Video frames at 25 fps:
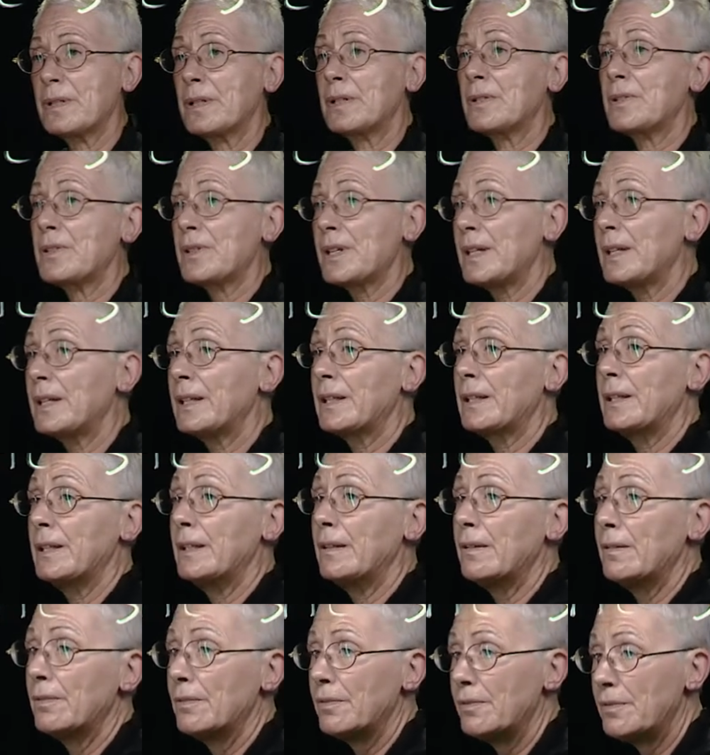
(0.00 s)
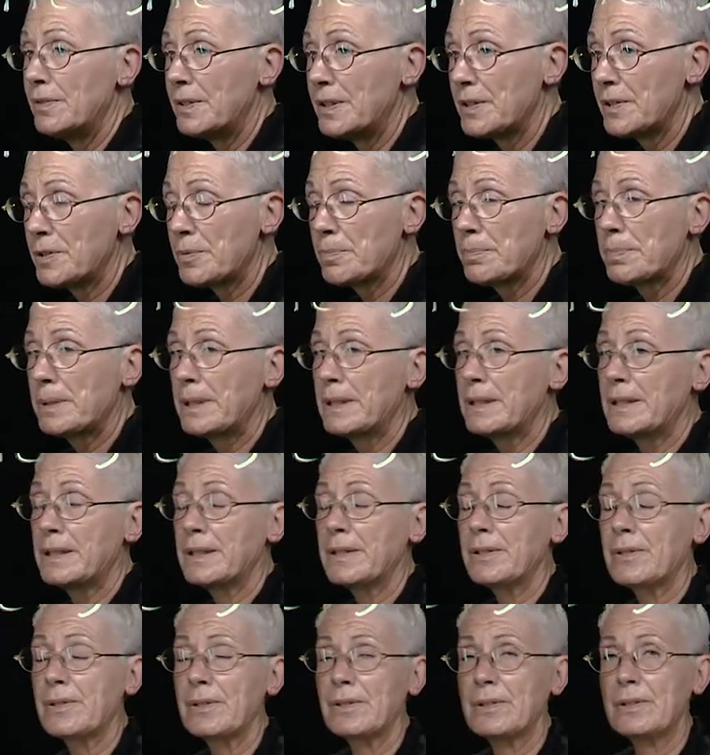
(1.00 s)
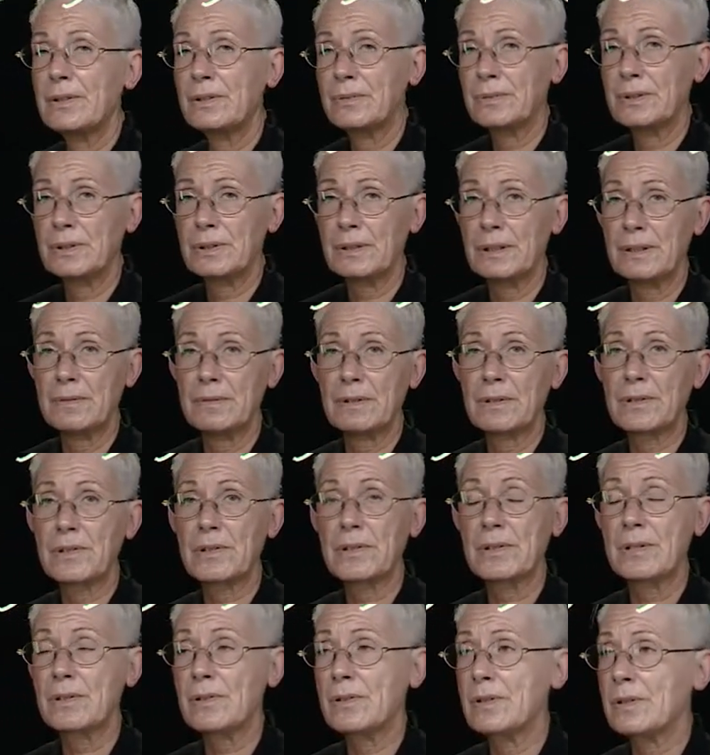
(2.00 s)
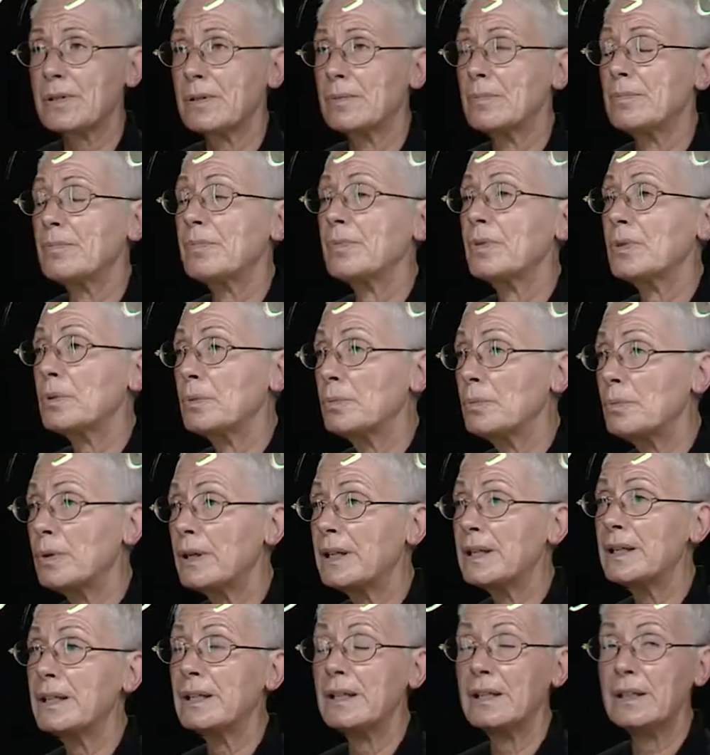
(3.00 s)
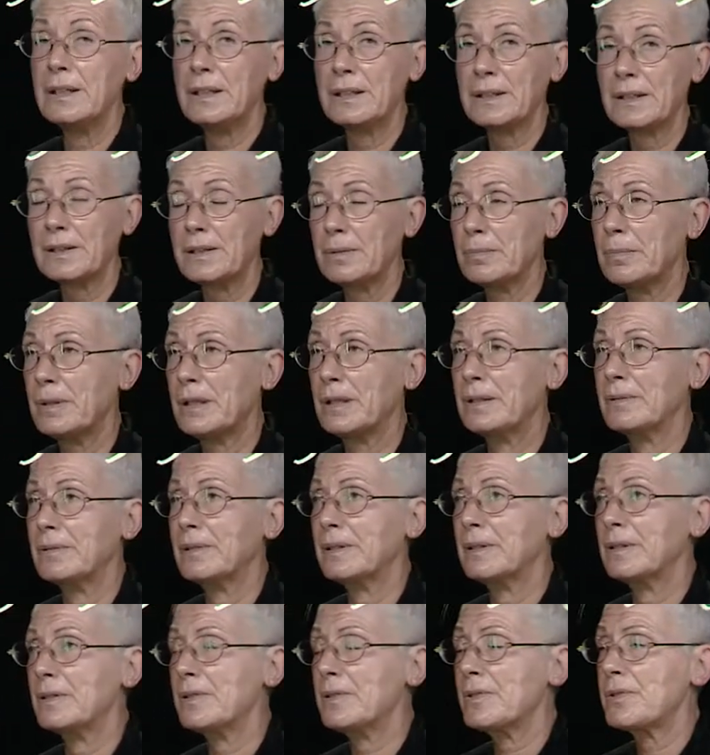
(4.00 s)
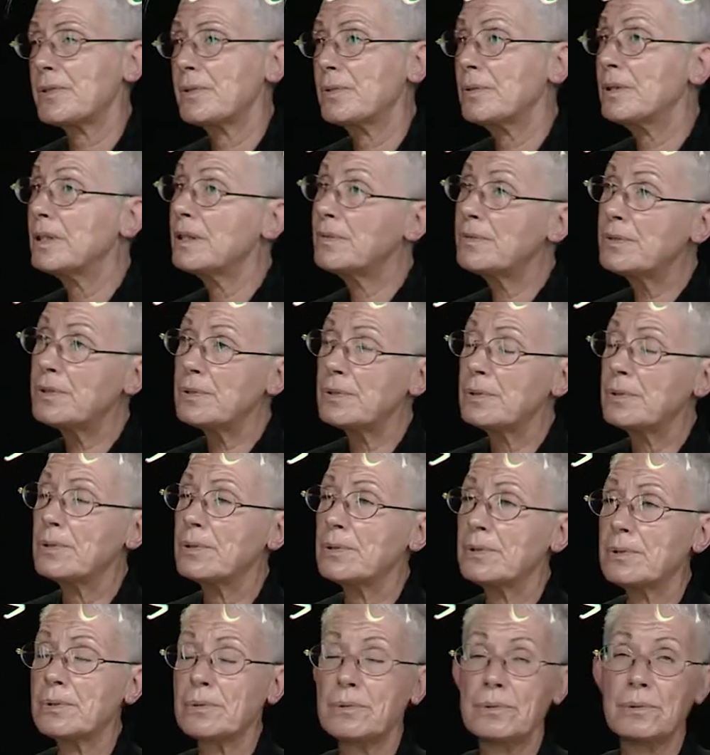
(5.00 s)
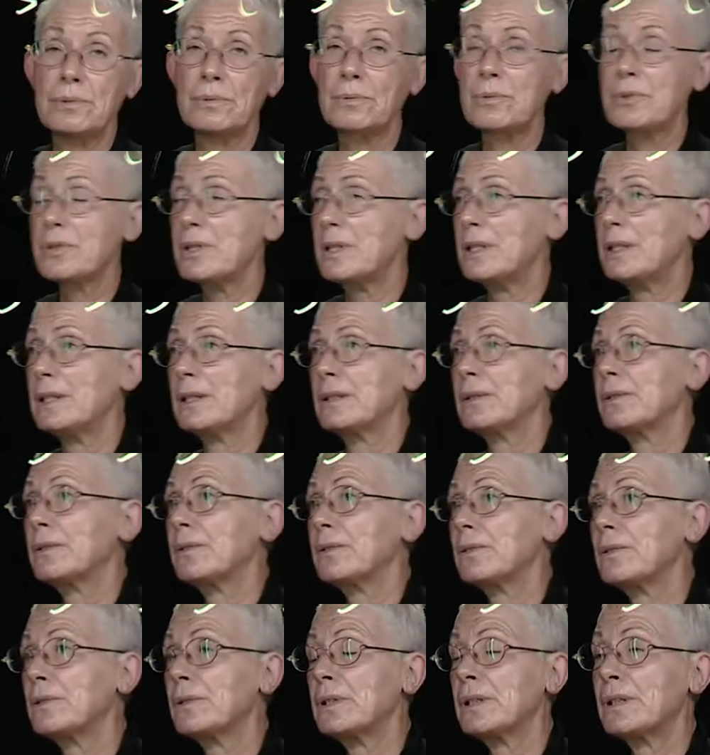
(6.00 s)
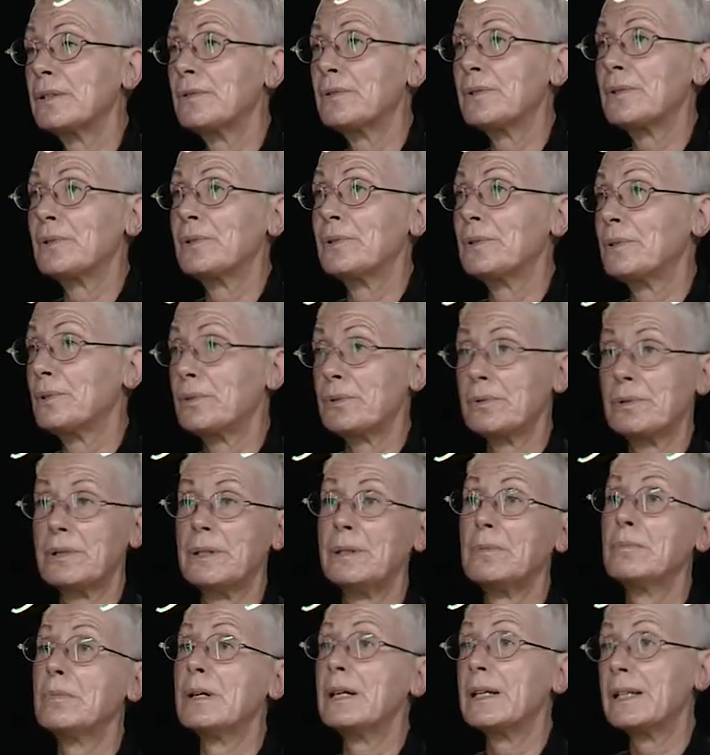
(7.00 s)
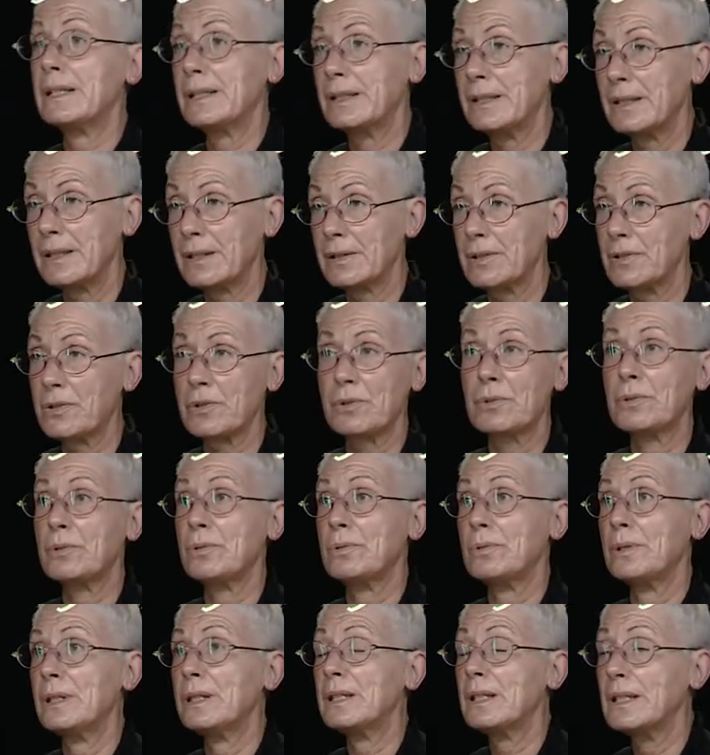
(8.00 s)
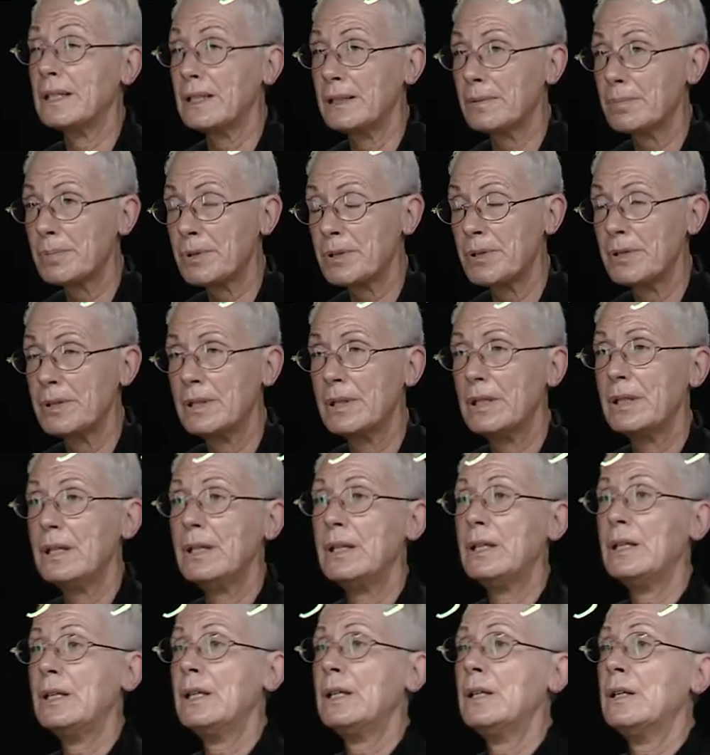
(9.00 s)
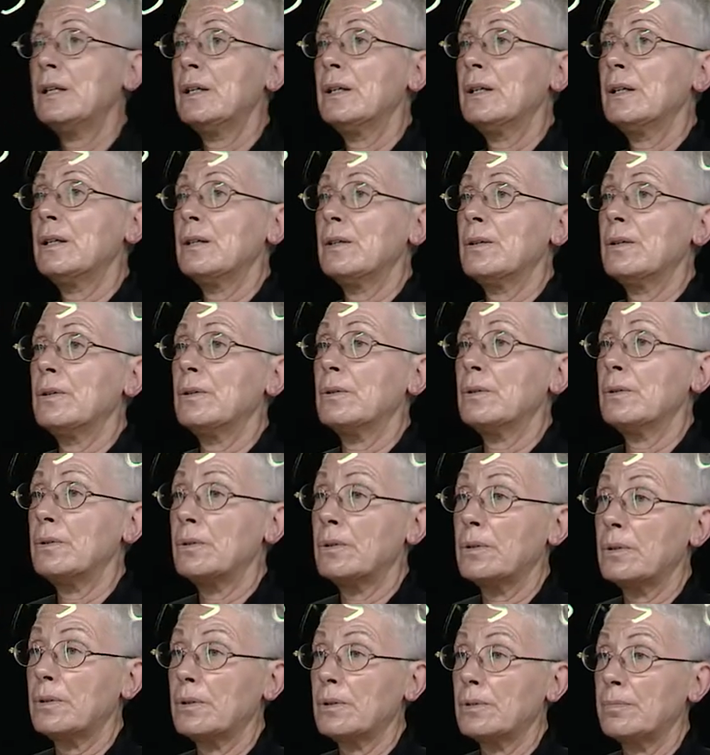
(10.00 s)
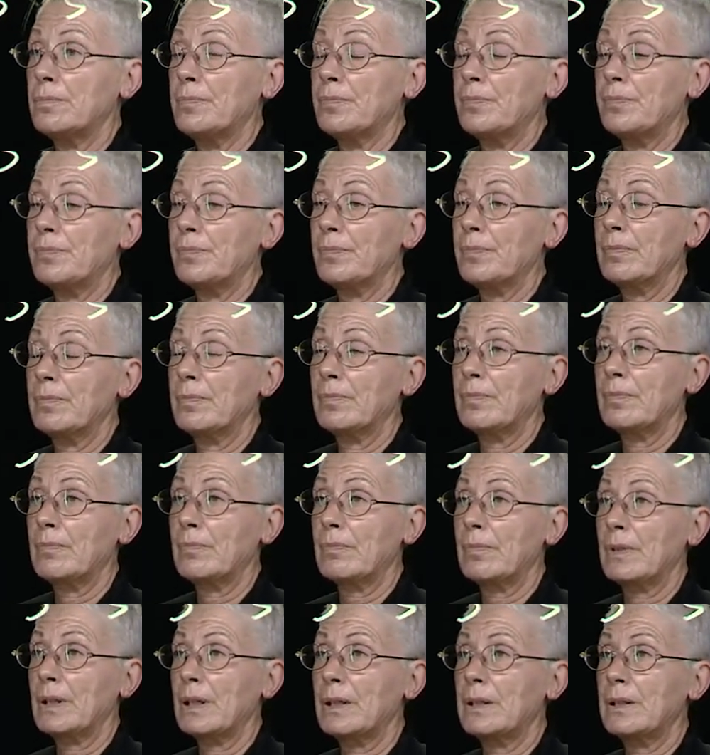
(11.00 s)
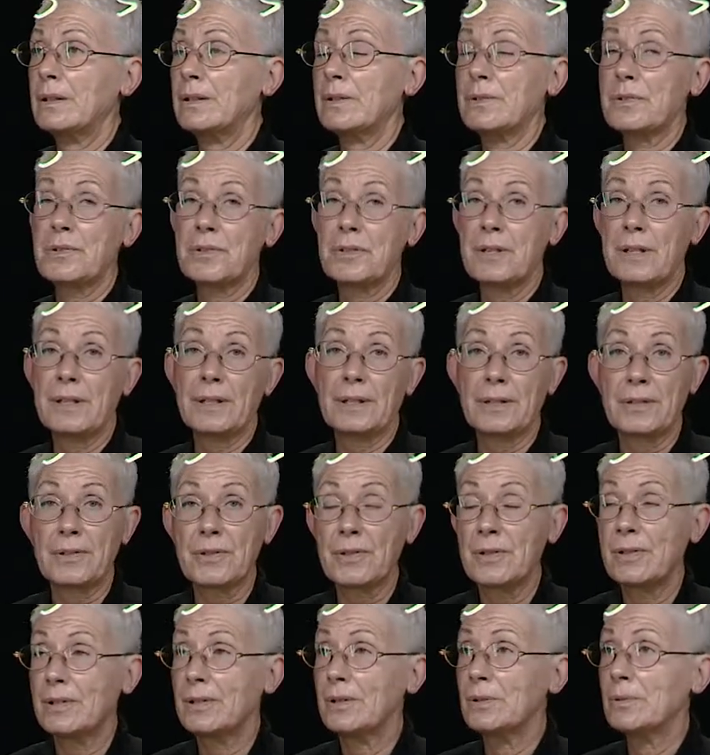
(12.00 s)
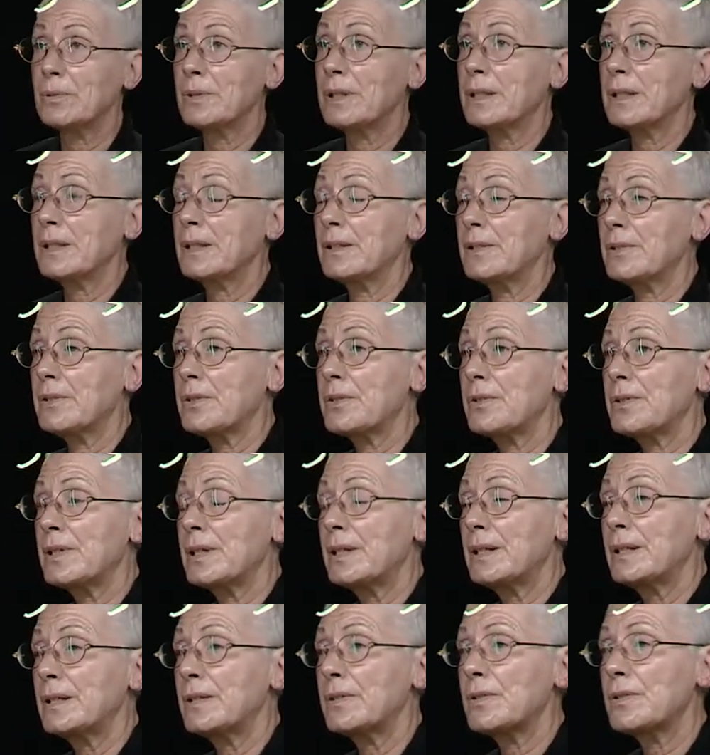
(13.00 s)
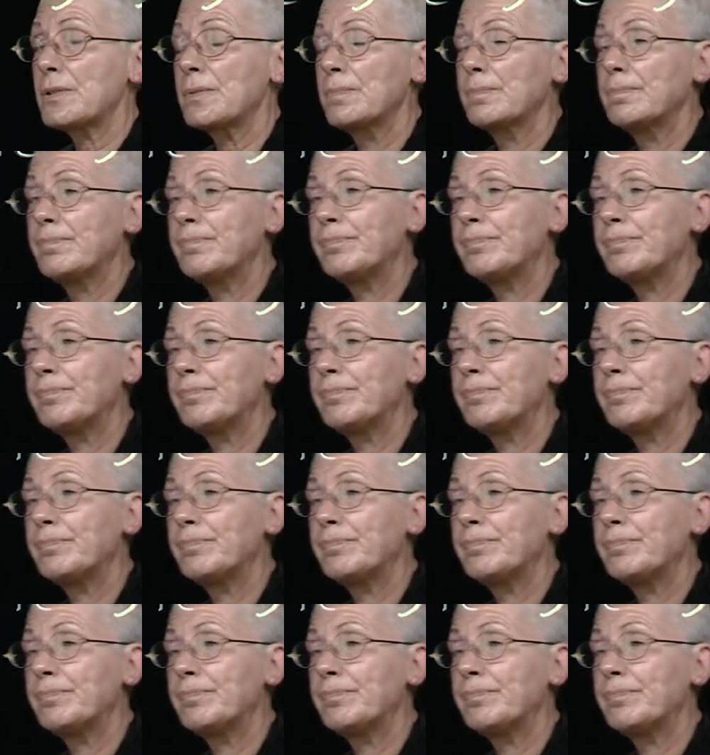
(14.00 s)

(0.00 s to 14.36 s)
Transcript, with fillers: exactly this part of the river system, the one near the mountains. You have to go to New Zealand or you have to go to the Himalayas or to the Alps or the Sierras in the United States.